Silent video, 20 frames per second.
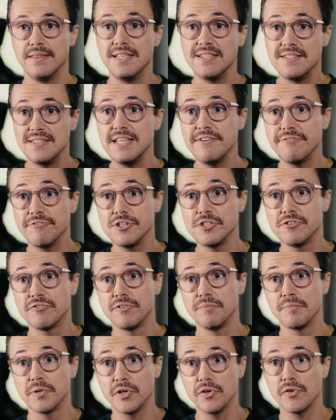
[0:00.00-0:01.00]
This differs
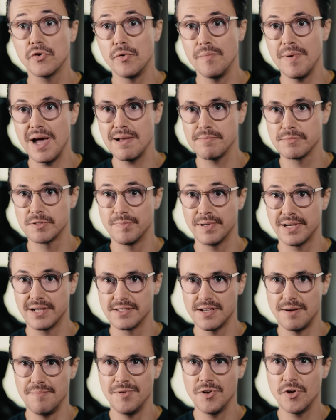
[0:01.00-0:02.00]
from Google Maps
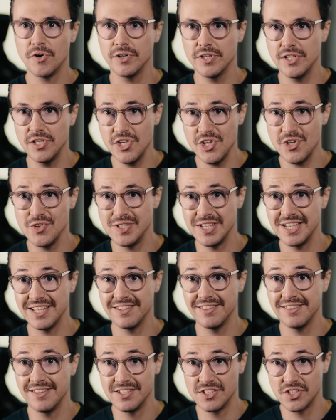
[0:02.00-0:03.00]
because I'm not
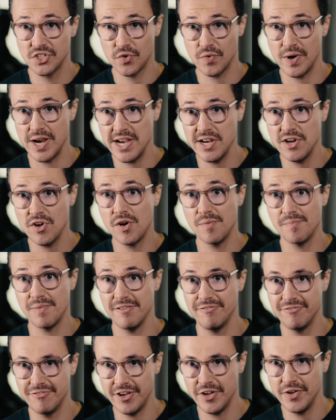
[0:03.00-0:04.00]
using the screen on
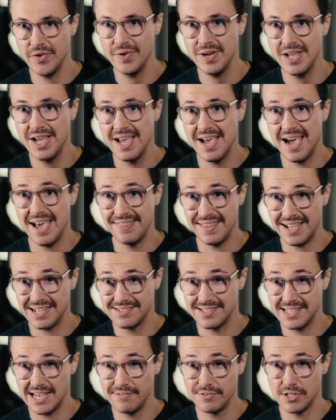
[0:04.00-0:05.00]
my phone and
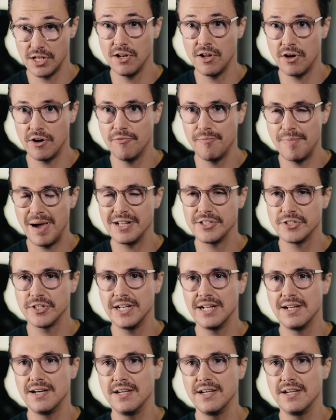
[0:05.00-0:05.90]
that saves a lot of battery